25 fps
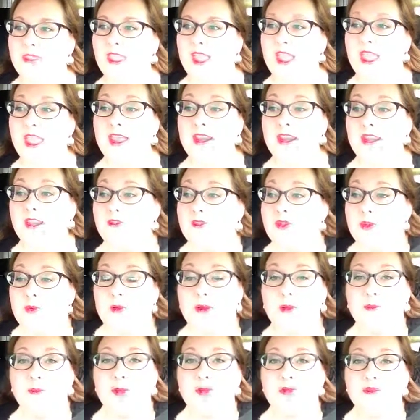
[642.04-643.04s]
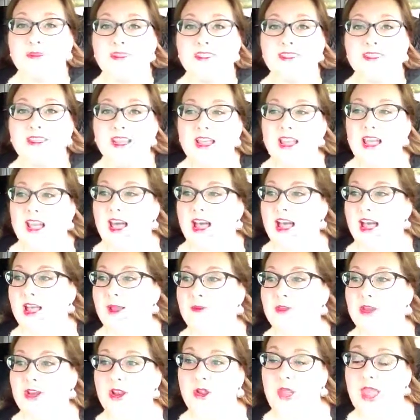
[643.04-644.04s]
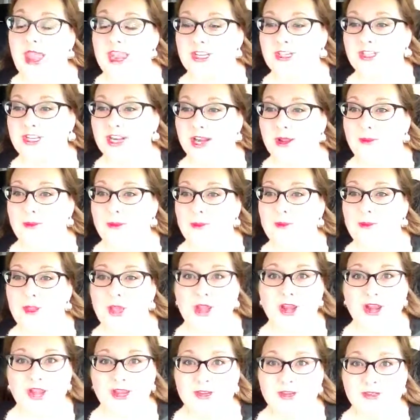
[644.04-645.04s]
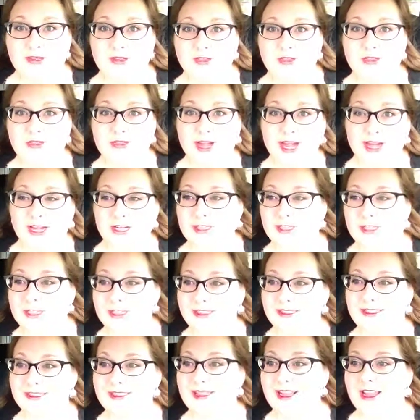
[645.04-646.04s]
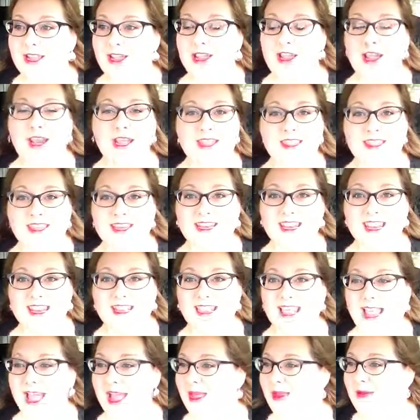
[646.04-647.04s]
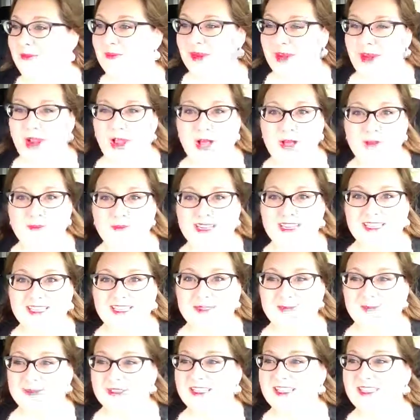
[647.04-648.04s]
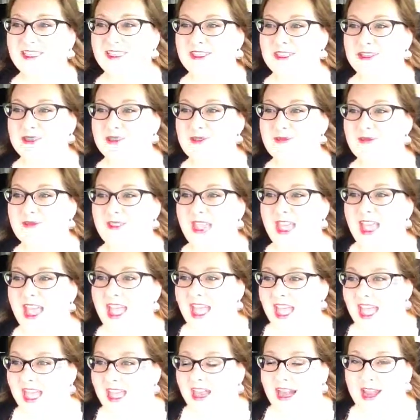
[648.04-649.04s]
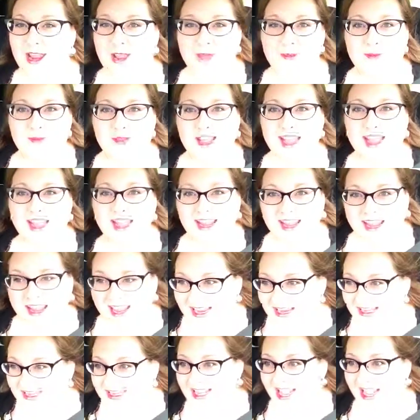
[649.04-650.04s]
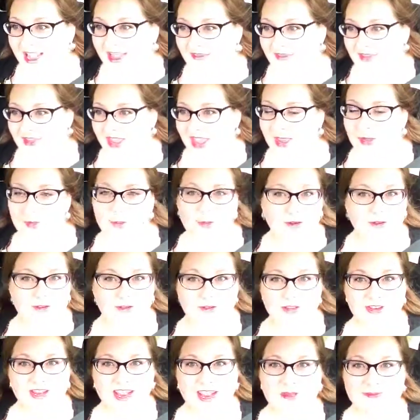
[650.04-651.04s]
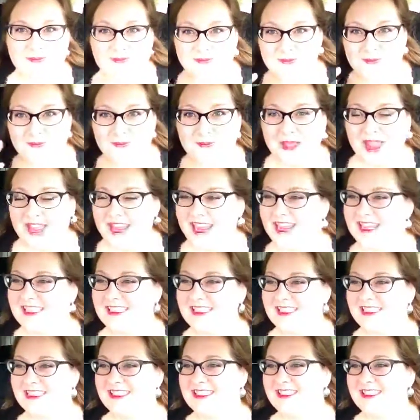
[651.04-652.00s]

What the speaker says: And if you want to post, you know, hey, check out my blog, I used your strategies, anything like that, by all means, please do. And I hope you guys have a wonderful day. Bye, guys.